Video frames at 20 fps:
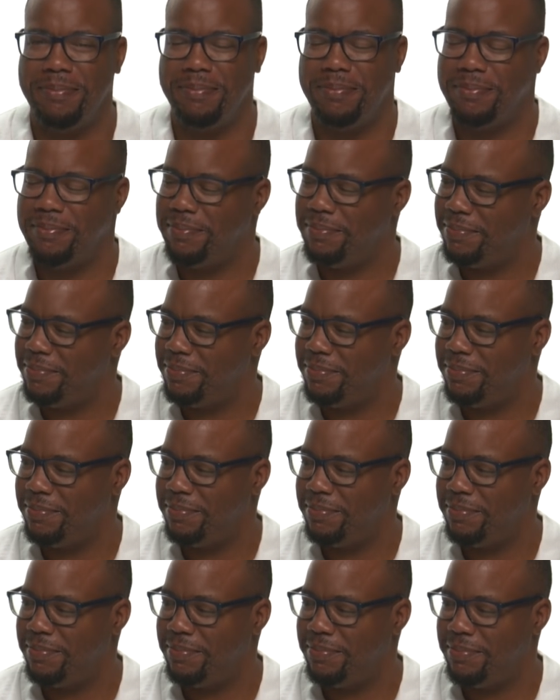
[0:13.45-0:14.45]

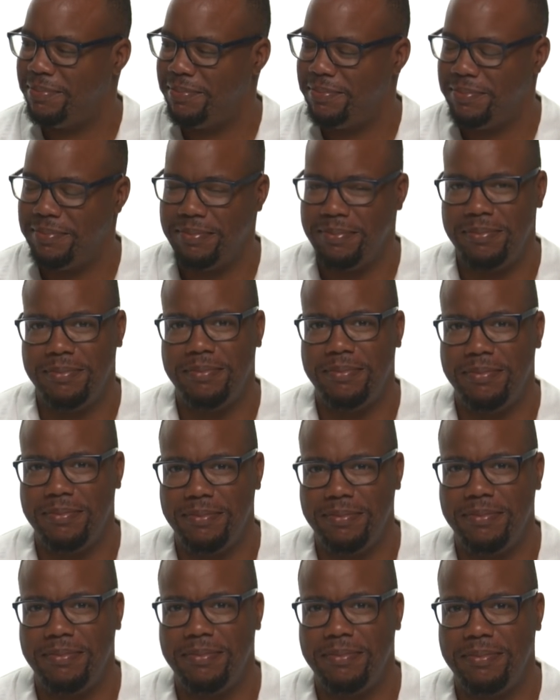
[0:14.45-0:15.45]

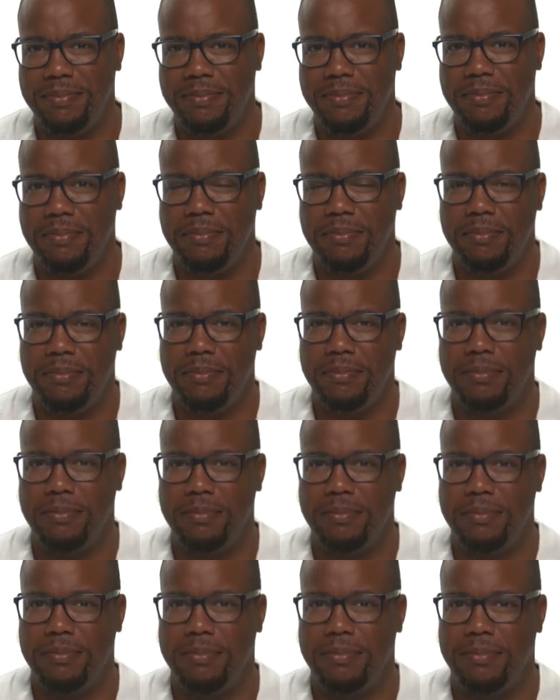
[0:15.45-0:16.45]

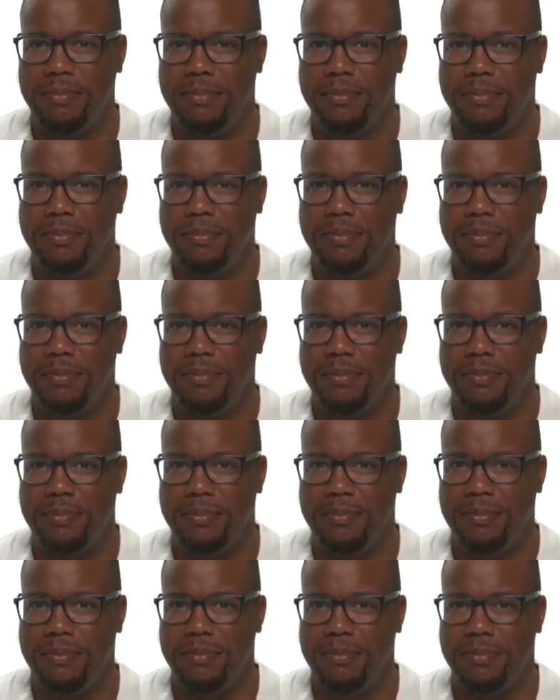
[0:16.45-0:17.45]

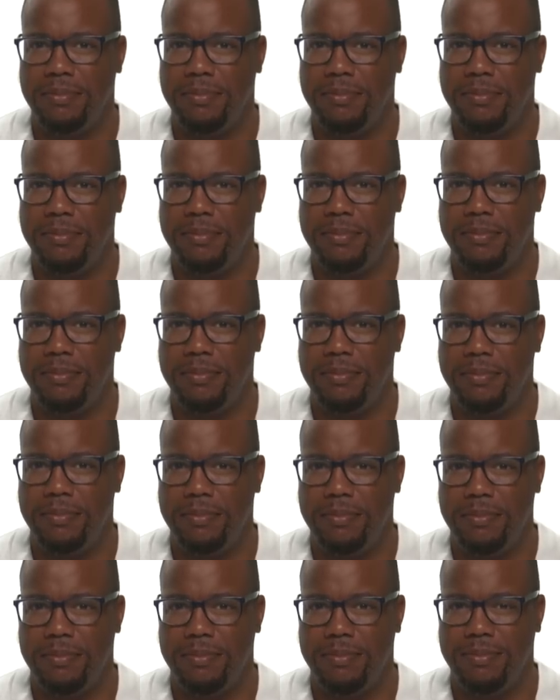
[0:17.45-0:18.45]

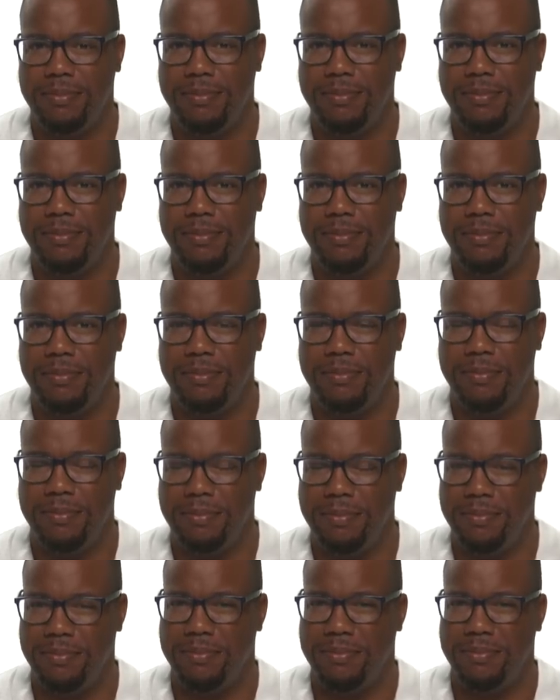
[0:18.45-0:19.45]

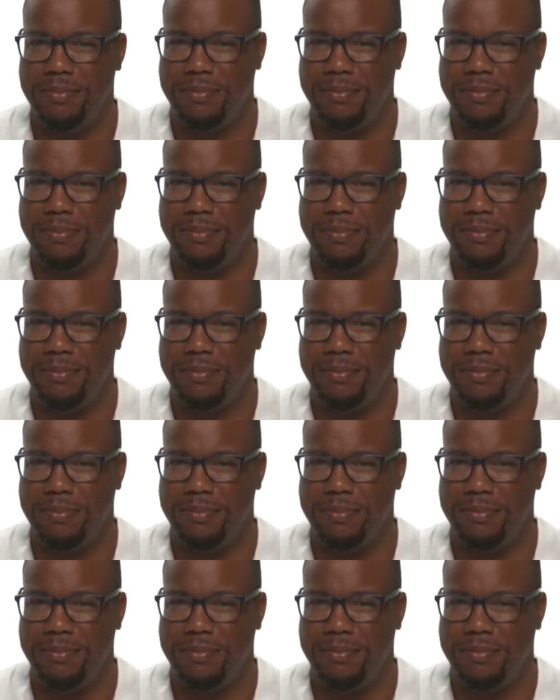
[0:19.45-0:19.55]
This person isn't speaking.